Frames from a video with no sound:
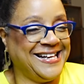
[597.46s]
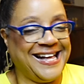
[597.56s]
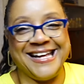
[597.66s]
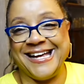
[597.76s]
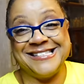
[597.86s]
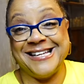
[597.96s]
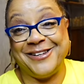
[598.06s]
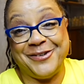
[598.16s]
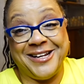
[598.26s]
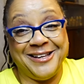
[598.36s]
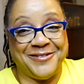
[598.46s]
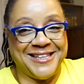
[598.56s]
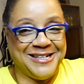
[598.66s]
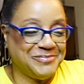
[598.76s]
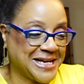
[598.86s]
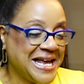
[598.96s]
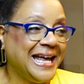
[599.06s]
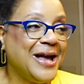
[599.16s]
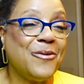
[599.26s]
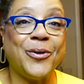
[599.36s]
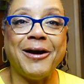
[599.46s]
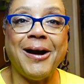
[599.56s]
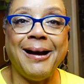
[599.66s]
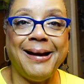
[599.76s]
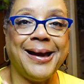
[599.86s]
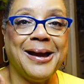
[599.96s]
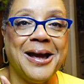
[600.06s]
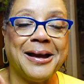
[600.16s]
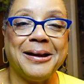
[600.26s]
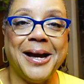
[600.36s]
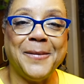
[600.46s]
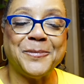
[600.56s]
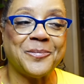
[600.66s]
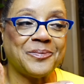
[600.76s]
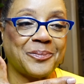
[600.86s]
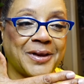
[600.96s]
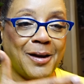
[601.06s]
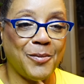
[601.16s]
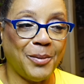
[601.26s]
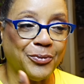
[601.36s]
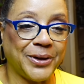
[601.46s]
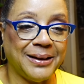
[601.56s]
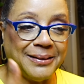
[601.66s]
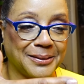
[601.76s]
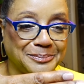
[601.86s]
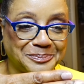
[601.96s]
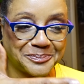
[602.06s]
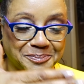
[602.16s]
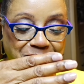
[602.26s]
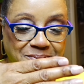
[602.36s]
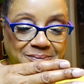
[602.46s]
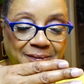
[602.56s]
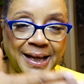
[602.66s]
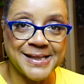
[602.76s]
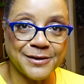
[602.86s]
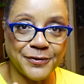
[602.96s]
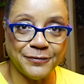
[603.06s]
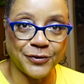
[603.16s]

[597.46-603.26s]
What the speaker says: I guess I do. I love themes. Where I come up with a different